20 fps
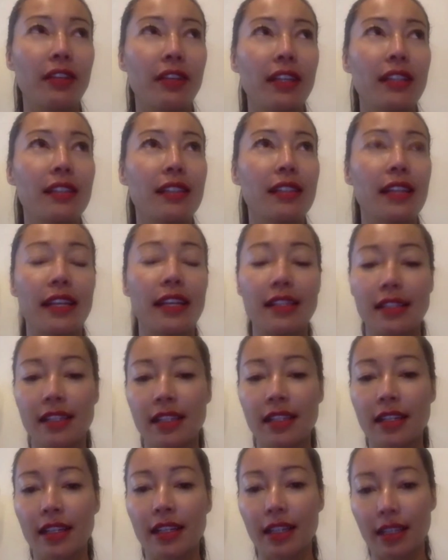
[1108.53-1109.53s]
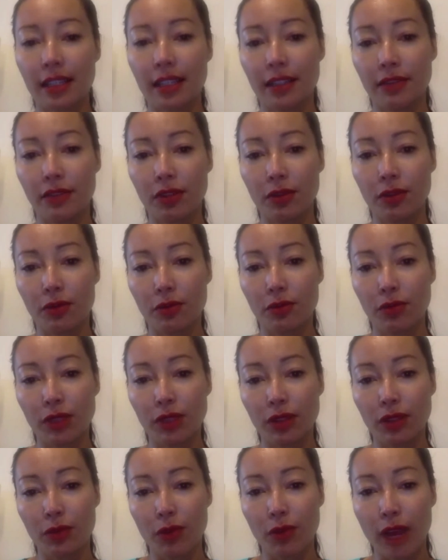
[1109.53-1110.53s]
us an idea of what
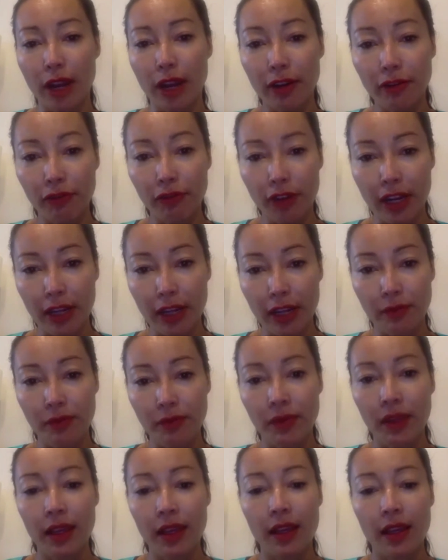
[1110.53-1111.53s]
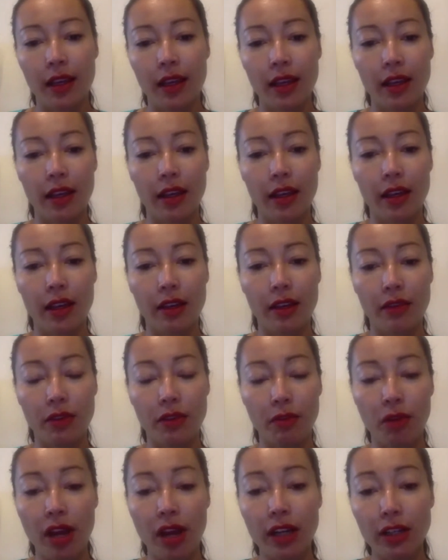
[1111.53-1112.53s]
the wireframe of the
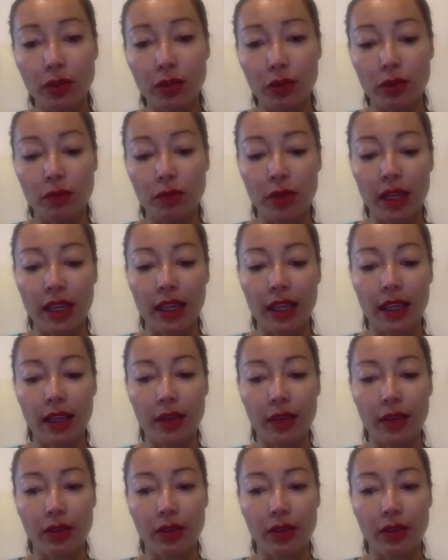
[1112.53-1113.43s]
product would be, what the